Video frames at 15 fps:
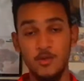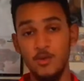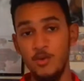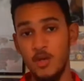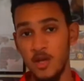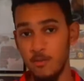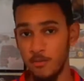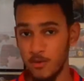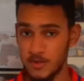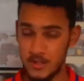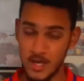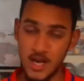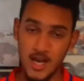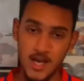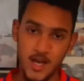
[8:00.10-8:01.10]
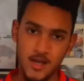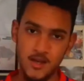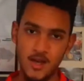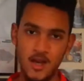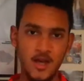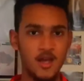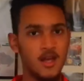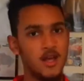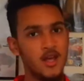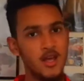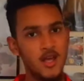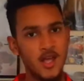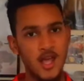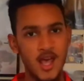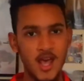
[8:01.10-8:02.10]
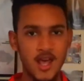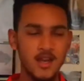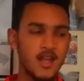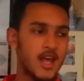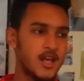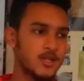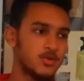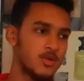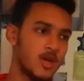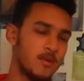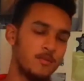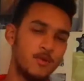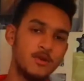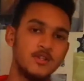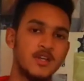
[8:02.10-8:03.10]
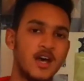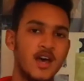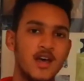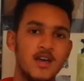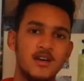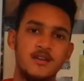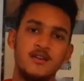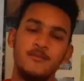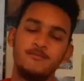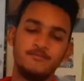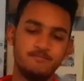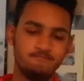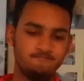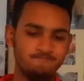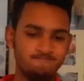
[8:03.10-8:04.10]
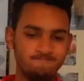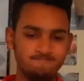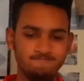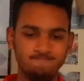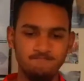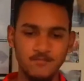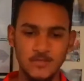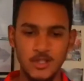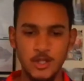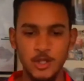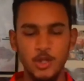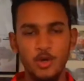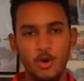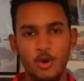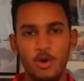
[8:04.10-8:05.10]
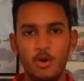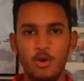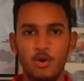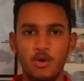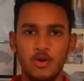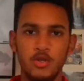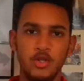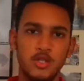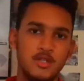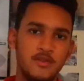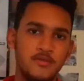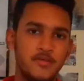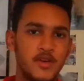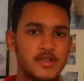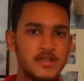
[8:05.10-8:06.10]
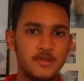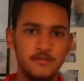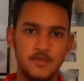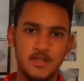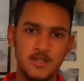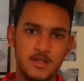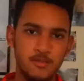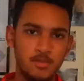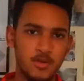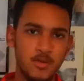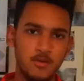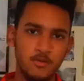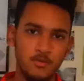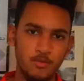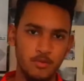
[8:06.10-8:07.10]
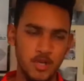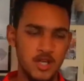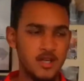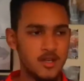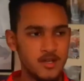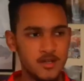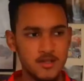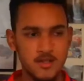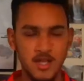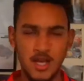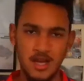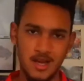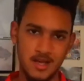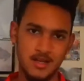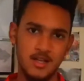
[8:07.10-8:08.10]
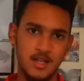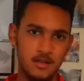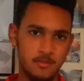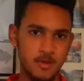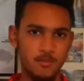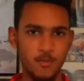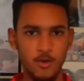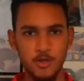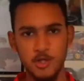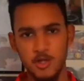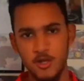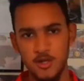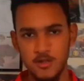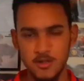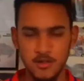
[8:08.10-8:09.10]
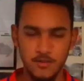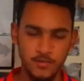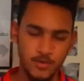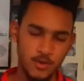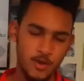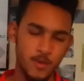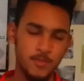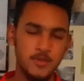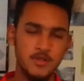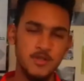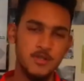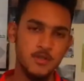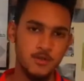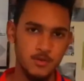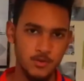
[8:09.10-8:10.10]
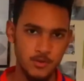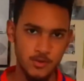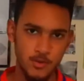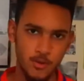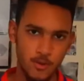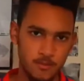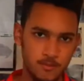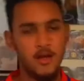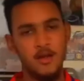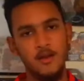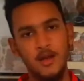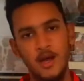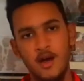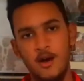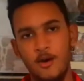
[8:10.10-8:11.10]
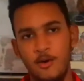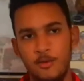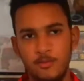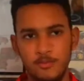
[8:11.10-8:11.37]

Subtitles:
get more tired. And as you get more tired, your defensive discipline weakens and there'll be more chances for the opposition to score. Now,